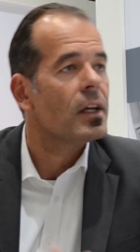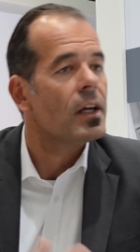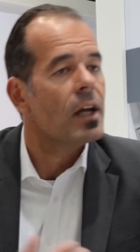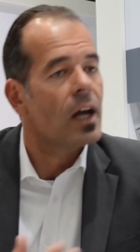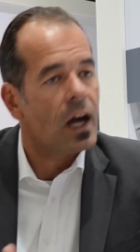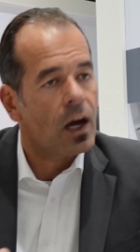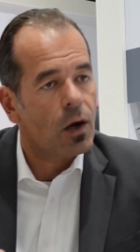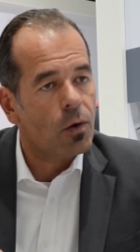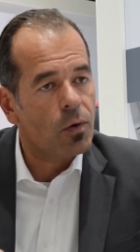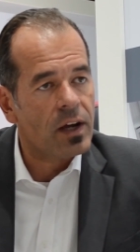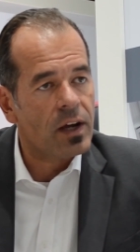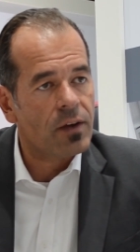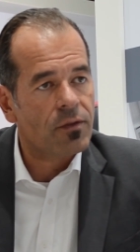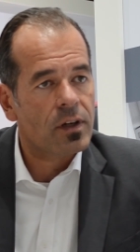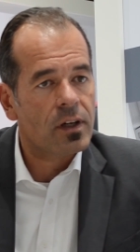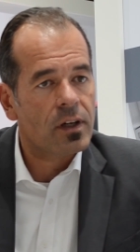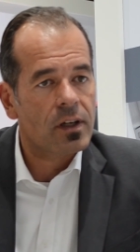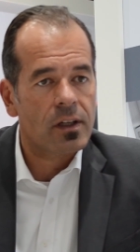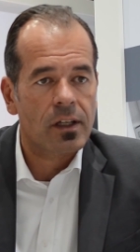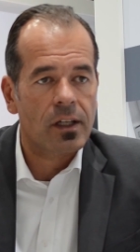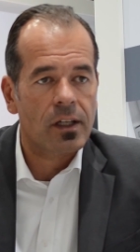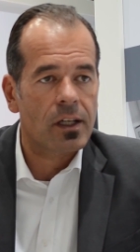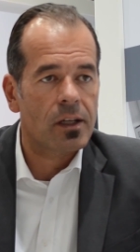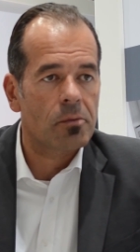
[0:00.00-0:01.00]

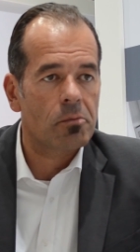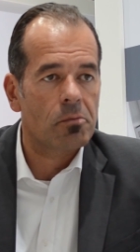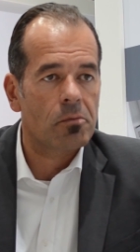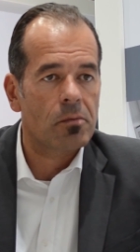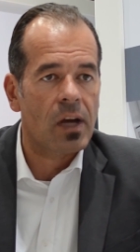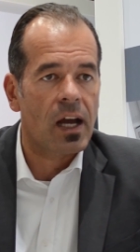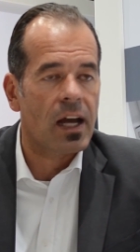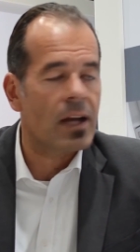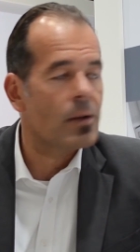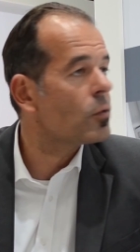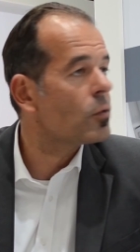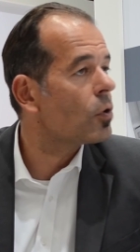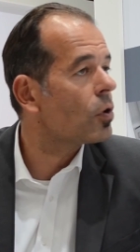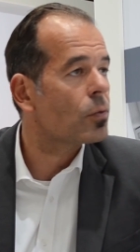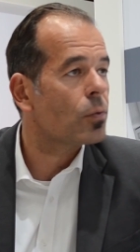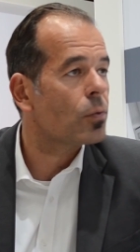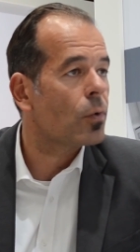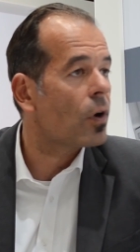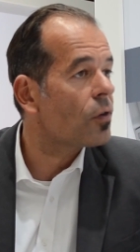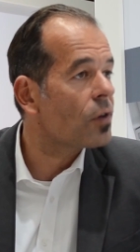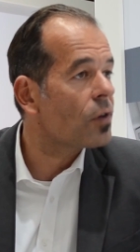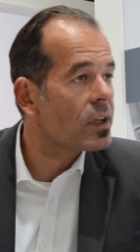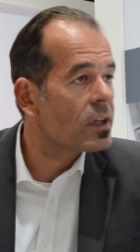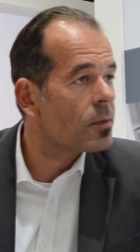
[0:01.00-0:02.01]
However, um, I'm not
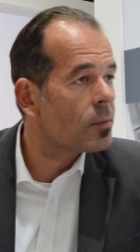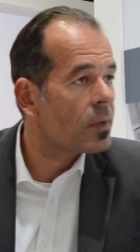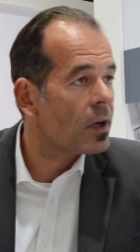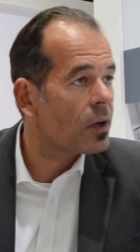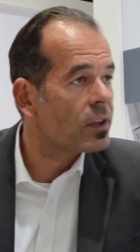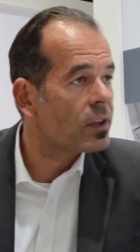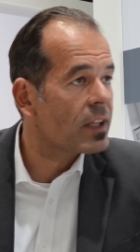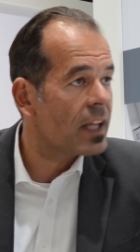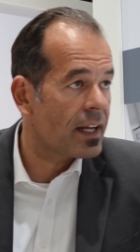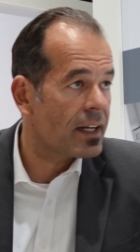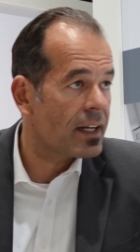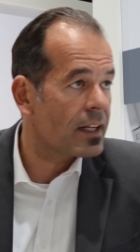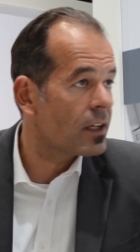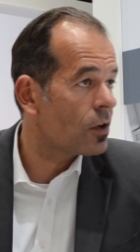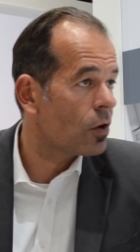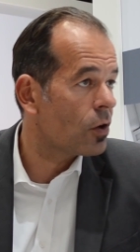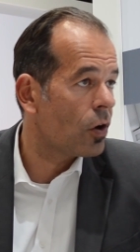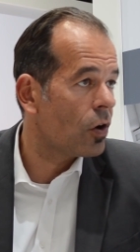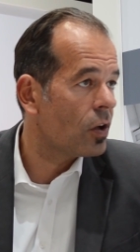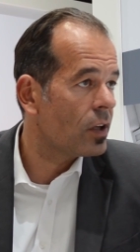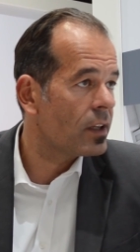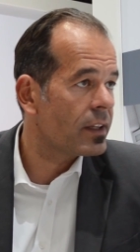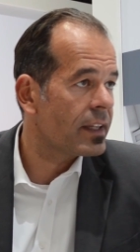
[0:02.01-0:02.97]
worried about that at all.